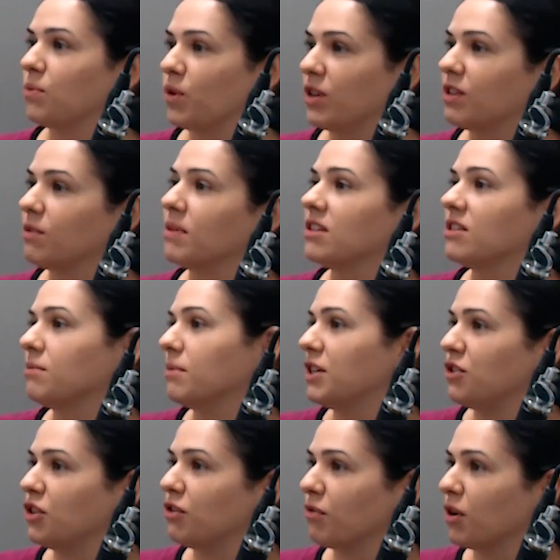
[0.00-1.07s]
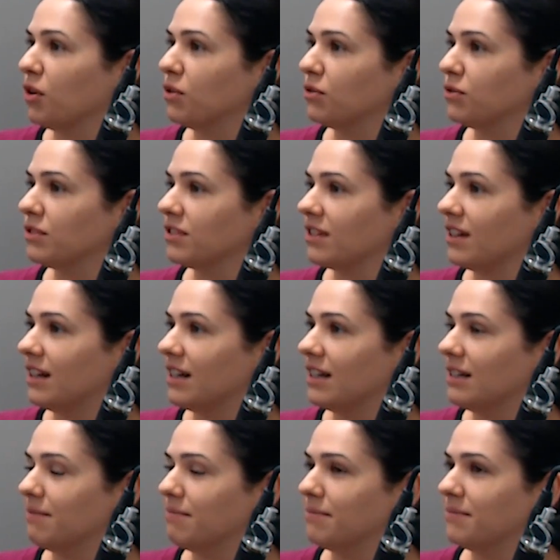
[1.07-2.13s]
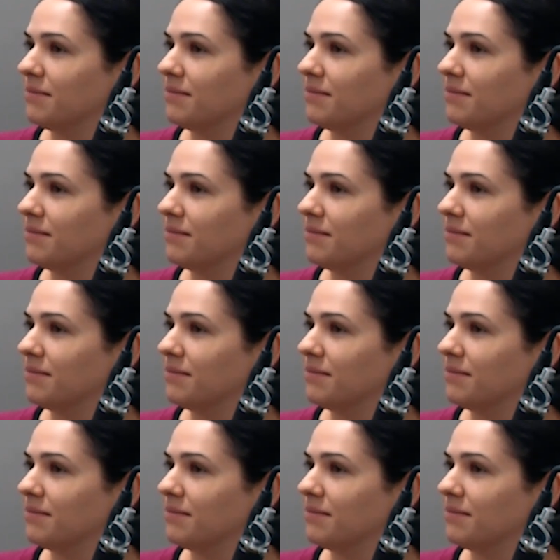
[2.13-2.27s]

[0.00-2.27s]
with me to my new role, and